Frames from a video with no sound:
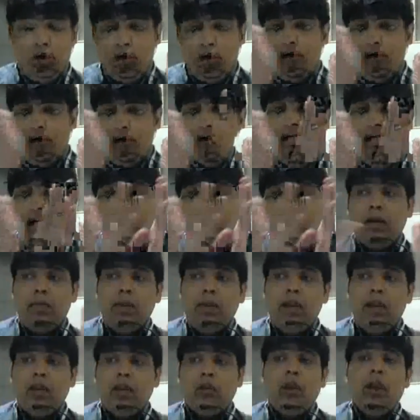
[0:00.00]
to the factory
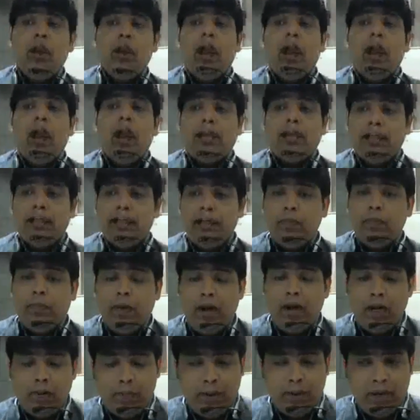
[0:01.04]
and remain to
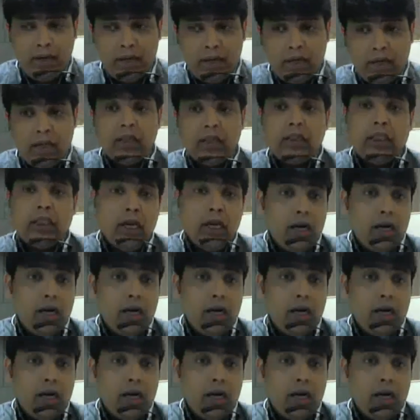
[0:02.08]
other department.